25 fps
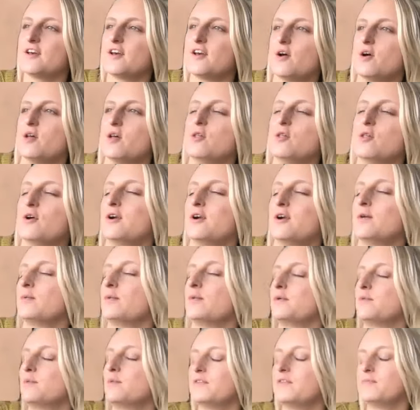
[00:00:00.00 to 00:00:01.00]
Laura,
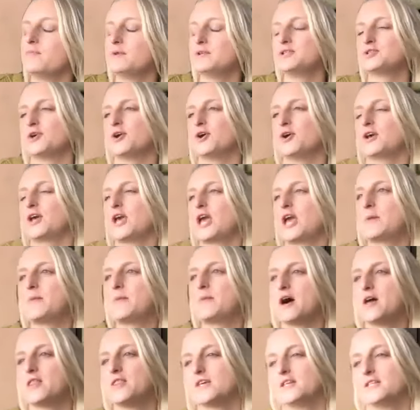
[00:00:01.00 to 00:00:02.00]
we, have been talking
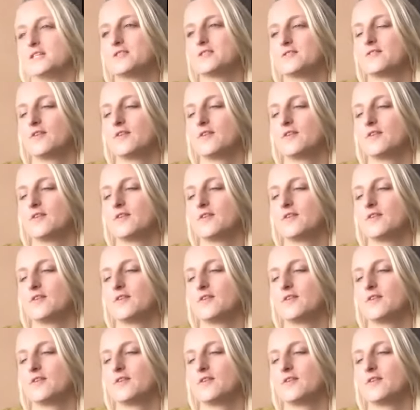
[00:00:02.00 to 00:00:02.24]
about this.